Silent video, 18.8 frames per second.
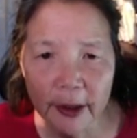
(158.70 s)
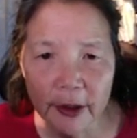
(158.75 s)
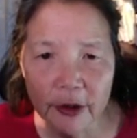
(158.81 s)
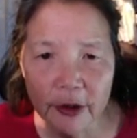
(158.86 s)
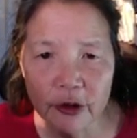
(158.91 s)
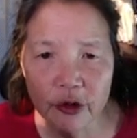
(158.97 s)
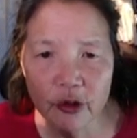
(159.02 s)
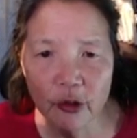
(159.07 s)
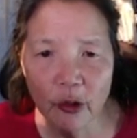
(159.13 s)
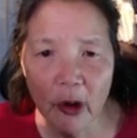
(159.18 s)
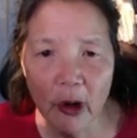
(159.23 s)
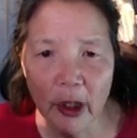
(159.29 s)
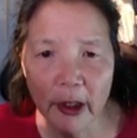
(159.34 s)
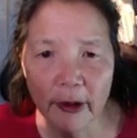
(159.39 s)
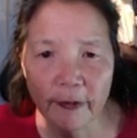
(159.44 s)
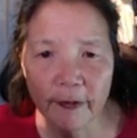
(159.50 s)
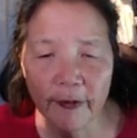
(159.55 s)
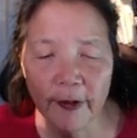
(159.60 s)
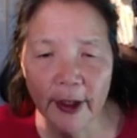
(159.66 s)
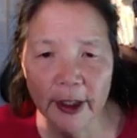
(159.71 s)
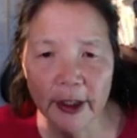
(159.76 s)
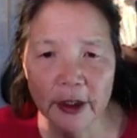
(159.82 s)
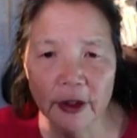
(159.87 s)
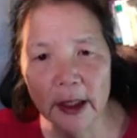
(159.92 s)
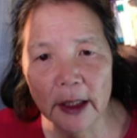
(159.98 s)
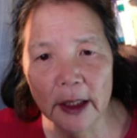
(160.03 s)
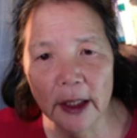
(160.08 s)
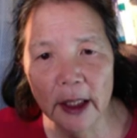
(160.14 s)
strong
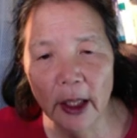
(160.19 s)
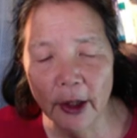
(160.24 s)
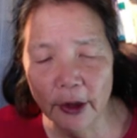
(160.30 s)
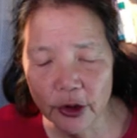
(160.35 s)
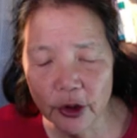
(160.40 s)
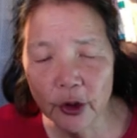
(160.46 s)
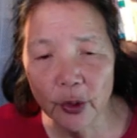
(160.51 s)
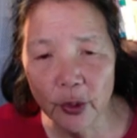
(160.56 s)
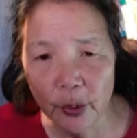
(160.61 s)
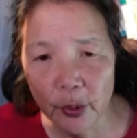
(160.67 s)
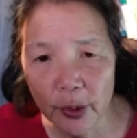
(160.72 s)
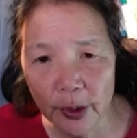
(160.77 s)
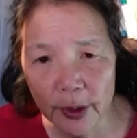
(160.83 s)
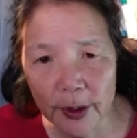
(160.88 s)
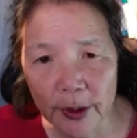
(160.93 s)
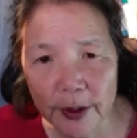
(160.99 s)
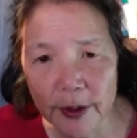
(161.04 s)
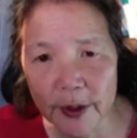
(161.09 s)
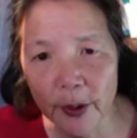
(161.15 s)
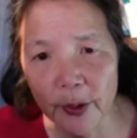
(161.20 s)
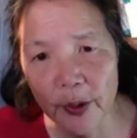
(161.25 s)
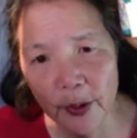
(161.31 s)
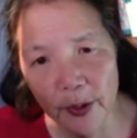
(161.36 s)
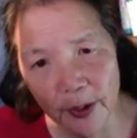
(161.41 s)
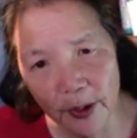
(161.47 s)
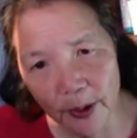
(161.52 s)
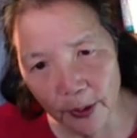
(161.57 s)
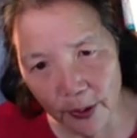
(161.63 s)
effect on you. So,
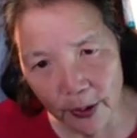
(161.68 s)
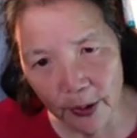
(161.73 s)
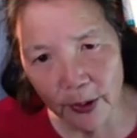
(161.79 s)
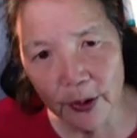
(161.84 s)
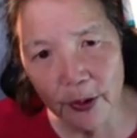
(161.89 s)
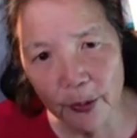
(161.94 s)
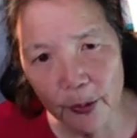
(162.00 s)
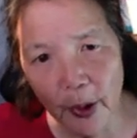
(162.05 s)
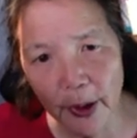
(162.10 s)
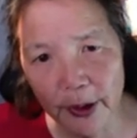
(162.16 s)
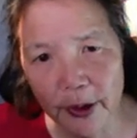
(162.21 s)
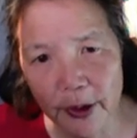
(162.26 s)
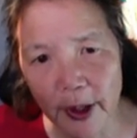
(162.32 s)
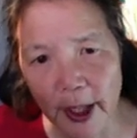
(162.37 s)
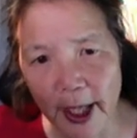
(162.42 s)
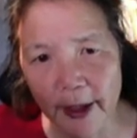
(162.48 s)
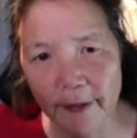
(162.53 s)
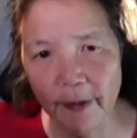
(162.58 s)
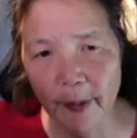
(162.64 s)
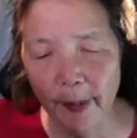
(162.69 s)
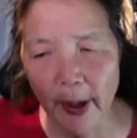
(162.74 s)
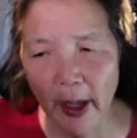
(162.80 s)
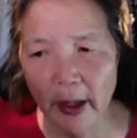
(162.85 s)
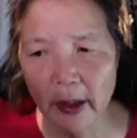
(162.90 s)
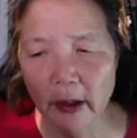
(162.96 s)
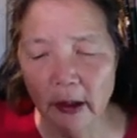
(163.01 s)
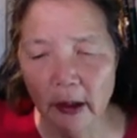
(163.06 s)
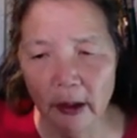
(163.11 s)
you want to have a
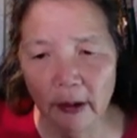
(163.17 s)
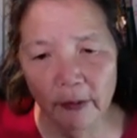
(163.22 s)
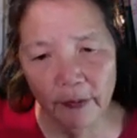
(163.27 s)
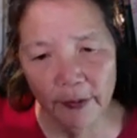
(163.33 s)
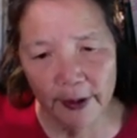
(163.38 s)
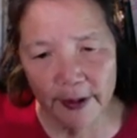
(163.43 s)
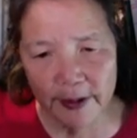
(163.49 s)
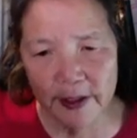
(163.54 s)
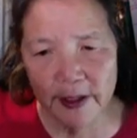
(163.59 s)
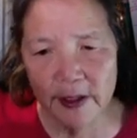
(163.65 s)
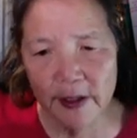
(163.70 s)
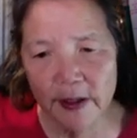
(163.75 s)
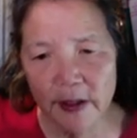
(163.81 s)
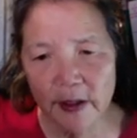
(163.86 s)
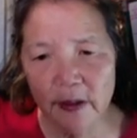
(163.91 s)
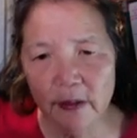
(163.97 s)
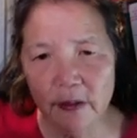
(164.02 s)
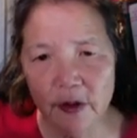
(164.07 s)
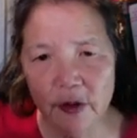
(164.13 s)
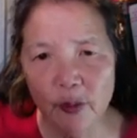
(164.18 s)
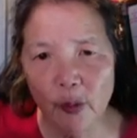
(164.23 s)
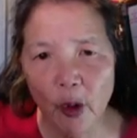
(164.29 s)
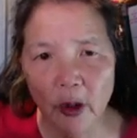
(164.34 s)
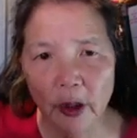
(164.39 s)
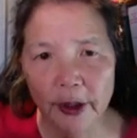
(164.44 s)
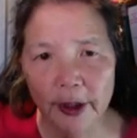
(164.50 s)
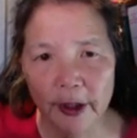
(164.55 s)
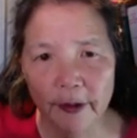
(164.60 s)
bottle that's
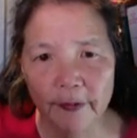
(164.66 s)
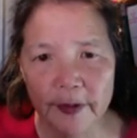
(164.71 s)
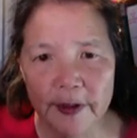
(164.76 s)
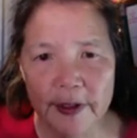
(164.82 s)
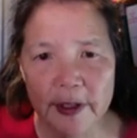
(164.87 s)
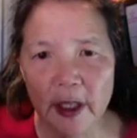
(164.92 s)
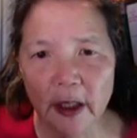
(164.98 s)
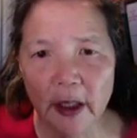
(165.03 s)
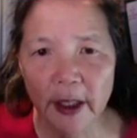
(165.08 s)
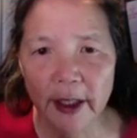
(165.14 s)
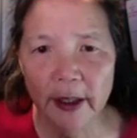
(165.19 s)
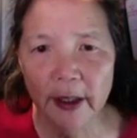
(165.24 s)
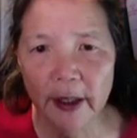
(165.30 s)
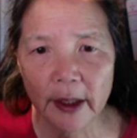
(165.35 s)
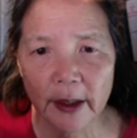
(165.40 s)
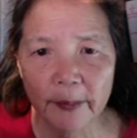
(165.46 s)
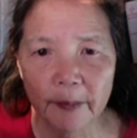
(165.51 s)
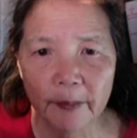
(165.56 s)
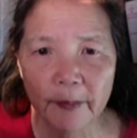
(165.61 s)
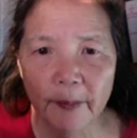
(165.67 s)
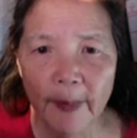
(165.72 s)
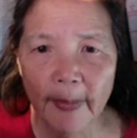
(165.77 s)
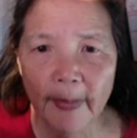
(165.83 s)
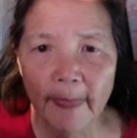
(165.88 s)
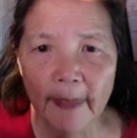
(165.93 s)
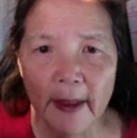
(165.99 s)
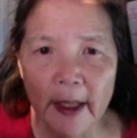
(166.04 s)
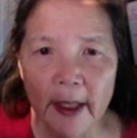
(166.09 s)
small enough. It's not like
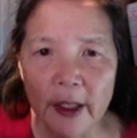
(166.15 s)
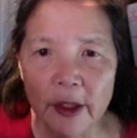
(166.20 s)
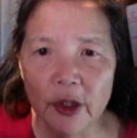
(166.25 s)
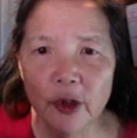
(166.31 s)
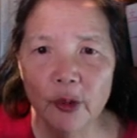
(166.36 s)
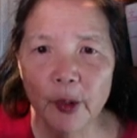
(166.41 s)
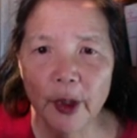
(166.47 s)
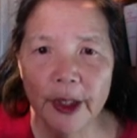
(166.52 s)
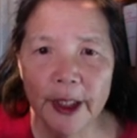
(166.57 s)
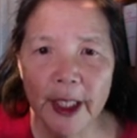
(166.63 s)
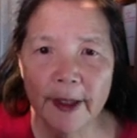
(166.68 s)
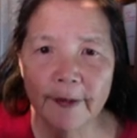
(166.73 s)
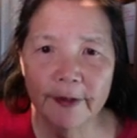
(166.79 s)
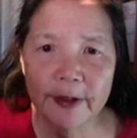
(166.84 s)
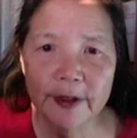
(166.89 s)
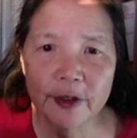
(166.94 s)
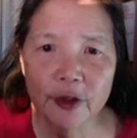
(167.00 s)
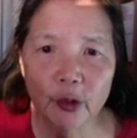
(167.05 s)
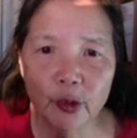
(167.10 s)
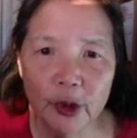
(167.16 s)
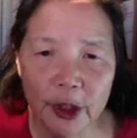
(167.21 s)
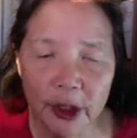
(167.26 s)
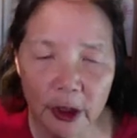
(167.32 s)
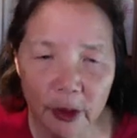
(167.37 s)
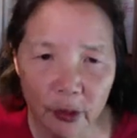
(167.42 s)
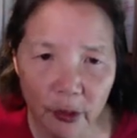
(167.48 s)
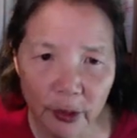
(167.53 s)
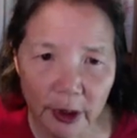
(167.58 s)
you don't want to have it so
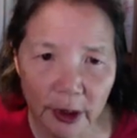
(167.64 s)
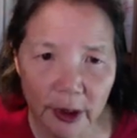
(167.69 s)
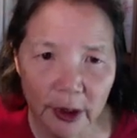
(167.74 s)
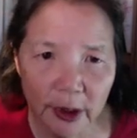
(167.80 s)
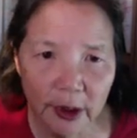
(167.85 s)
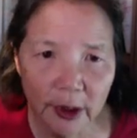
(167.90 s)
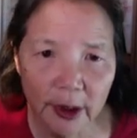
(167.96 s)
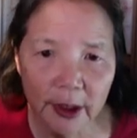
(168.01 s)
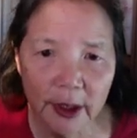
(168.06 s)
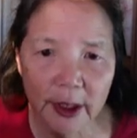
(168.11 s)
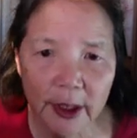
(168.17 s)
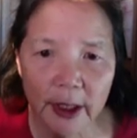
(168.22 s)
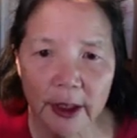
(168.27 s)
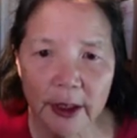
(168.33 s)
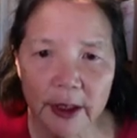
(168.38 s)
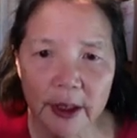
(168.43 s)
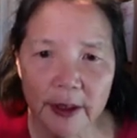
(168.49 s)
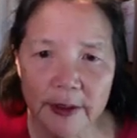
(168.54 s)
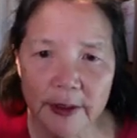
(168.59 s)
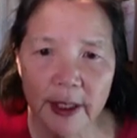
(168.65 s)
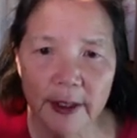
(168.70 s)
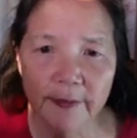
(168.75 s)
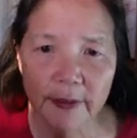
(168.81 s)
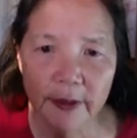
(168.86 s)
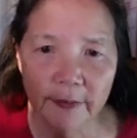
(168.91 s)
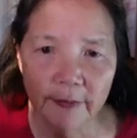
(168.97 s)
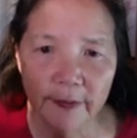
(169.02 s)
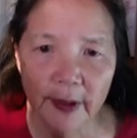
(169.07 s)
diluted that it doesn't have
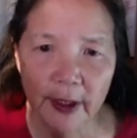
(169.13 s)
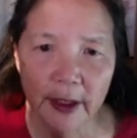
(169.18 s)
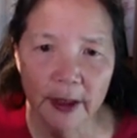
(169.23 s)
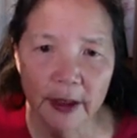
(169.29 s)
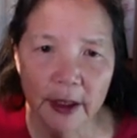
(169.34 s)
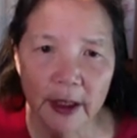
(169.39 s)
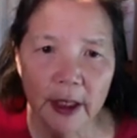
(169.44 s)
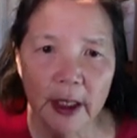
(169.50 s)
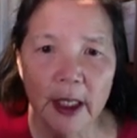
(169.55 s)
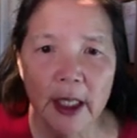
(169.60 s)
an effect.